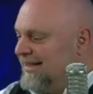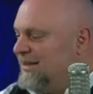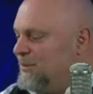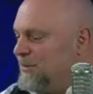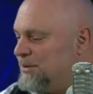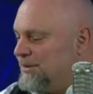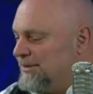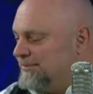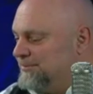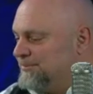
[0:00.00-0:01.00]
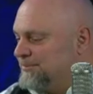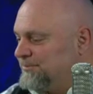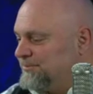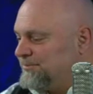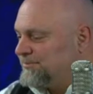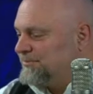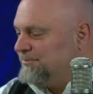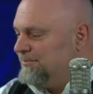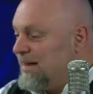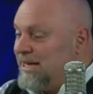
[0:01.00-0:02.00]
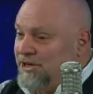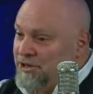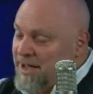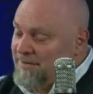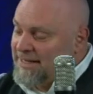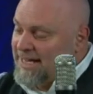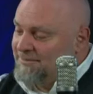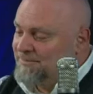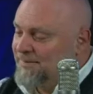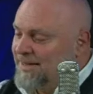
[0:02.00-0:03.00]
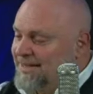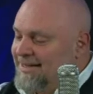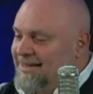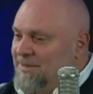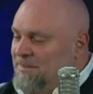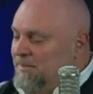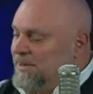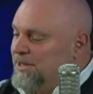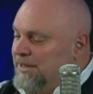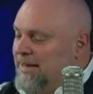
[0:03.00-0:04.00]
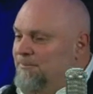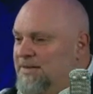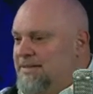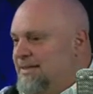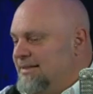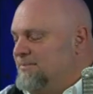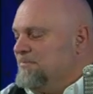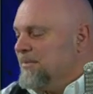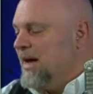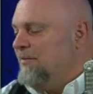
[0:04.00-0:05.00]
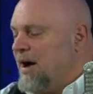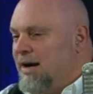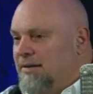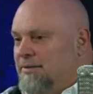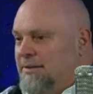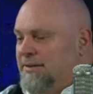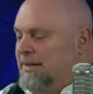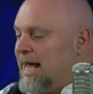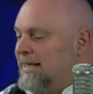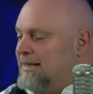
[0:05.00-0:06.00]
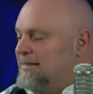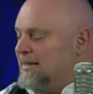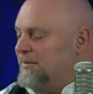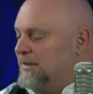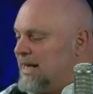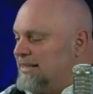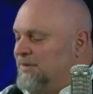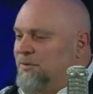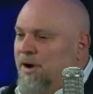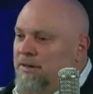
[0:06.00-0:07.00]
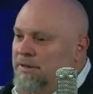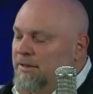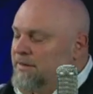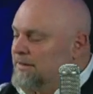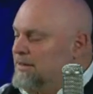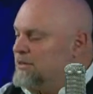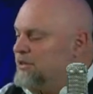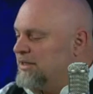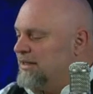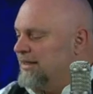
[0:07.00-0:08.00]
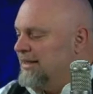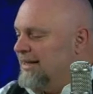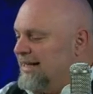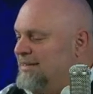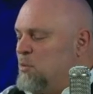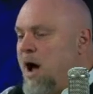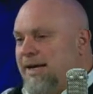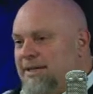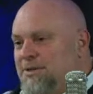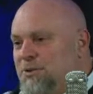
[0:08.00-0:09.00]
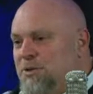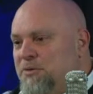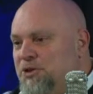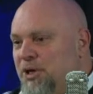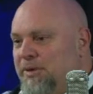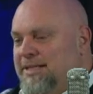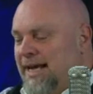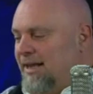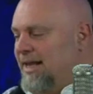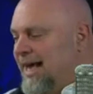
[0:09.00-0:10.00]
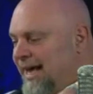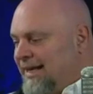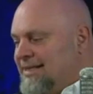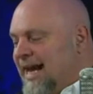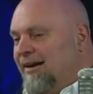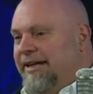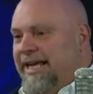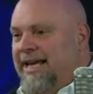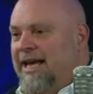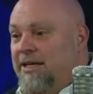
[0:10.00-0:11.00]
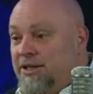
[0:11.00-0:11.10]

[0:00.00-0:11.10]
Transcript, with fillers: in the world. And here you have it again the biblical emphasis of our little Linus, our philosopher, our little theologian. He's walking to school for show and tell, and he's carrying a